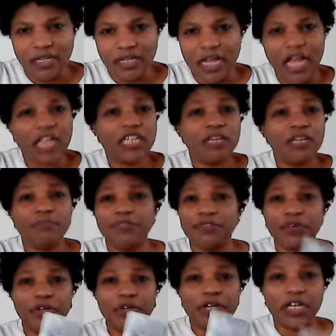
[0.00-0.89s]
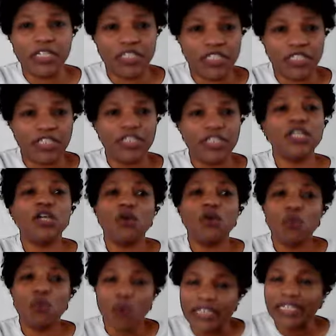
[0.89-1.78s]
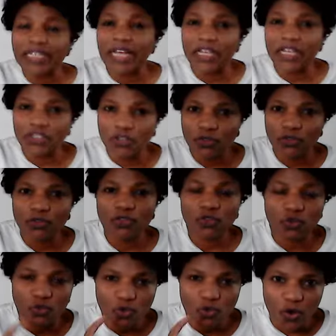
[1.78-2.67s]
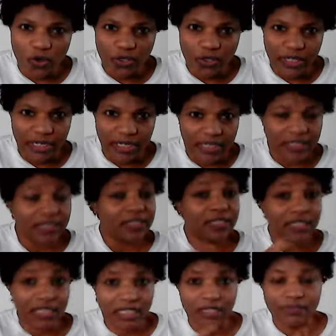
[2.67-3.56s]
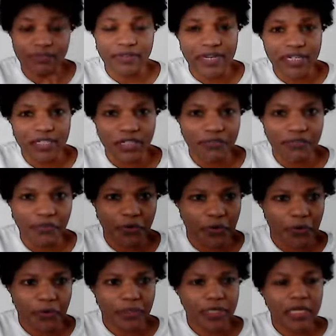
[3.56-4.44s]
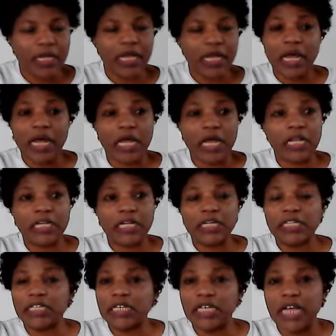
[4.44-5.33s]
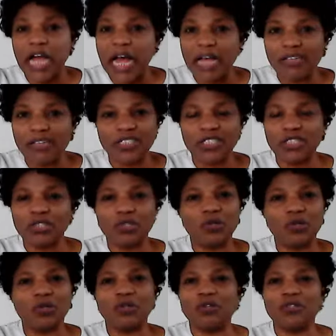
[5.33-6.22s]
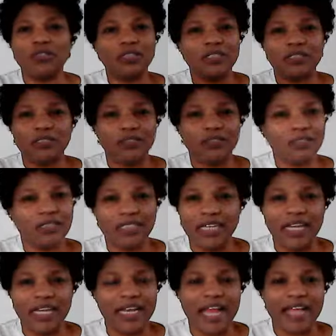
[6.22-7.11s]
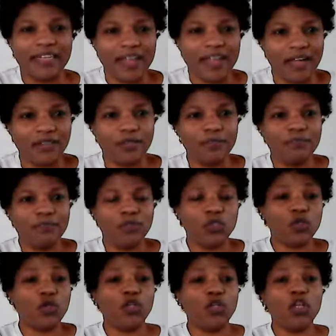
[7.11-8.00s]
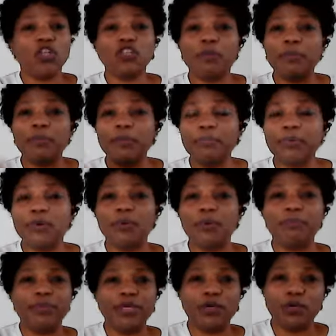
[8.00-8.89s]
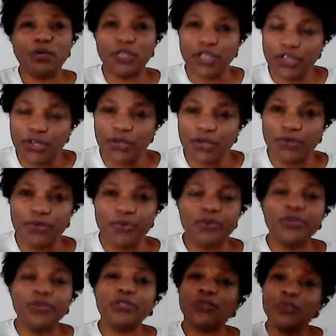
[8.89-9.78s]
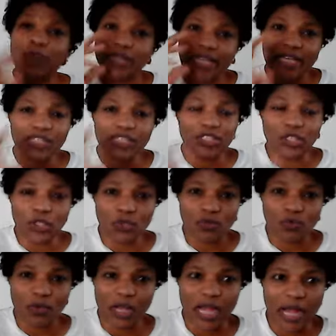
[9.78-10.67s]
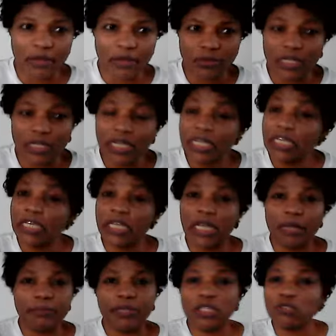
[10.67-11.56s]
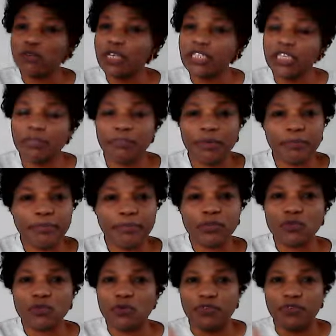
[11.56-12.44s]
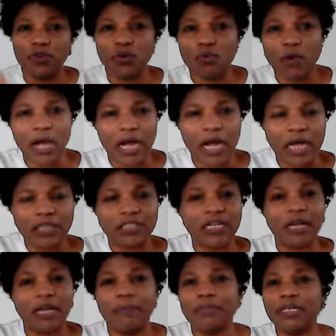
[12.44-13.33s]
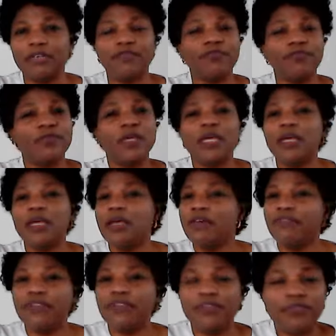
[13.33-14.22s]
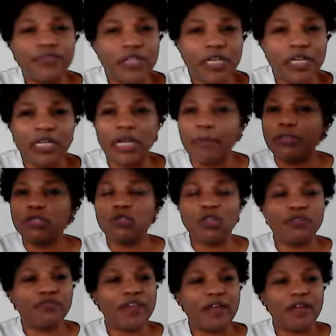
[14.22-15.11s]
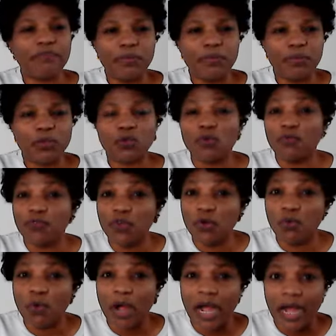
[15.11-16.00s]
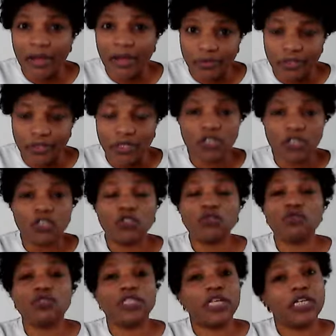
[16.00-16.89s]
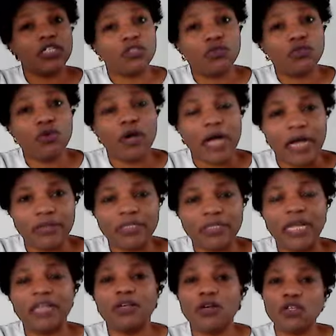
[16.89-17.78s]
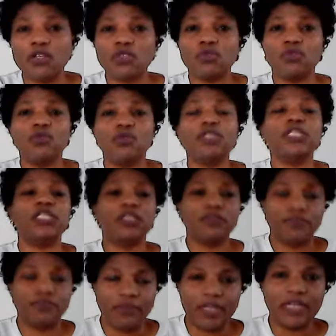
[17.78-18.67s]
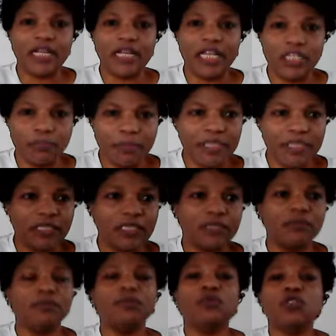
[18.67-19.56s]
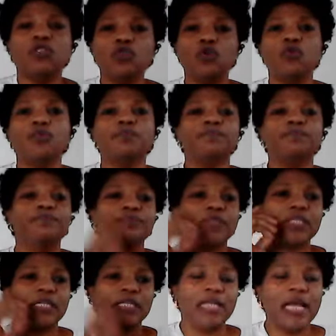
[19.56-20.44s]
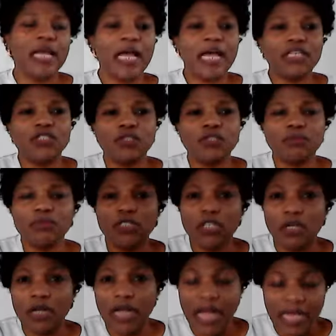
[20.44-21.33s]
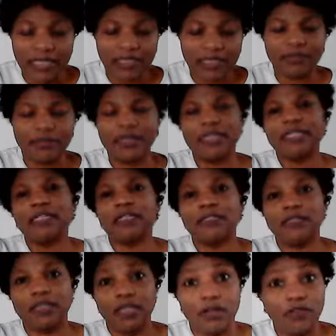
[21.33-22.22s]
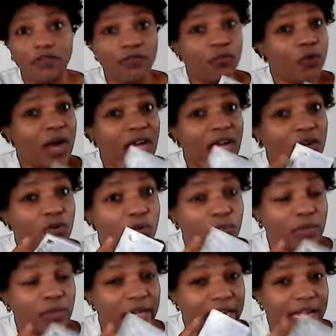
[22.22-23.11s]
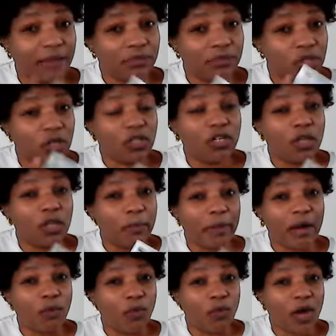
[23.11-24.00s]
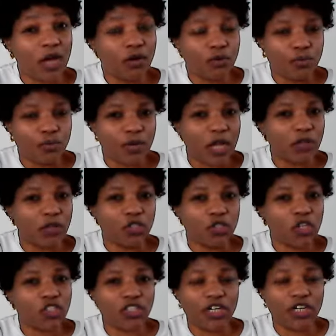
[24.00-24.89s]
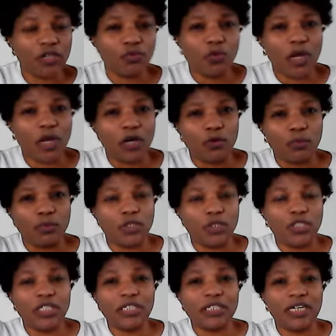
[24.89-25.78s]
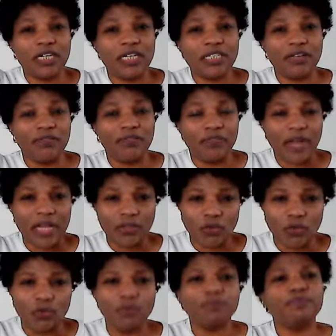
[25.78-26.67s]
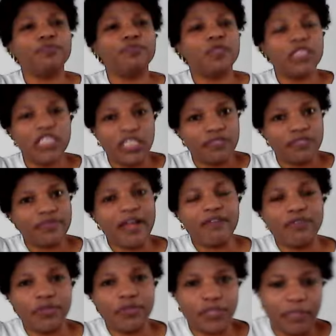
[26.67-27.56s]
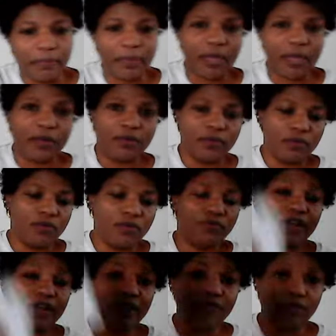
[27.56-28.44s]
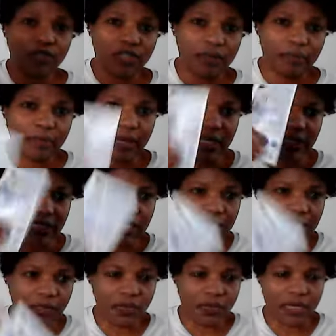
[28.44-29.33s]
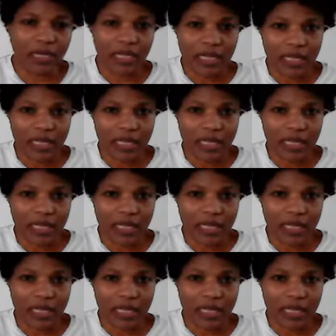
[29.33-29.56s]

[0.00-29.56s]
Hardly before you can see 1,200. It's very difficult, and the house is not there like that. So a lot of people be on the queue to get just one house. It can be 20 people to view one house, can be 15, can be 25 people to view one house. So there is no house, and also it's very expensive. So let's assume your house rent of one room. I'm talking about one room now. You just rent one room. You didn't rent a flat. Oh, it's 500 pounds. 500 pounds take away.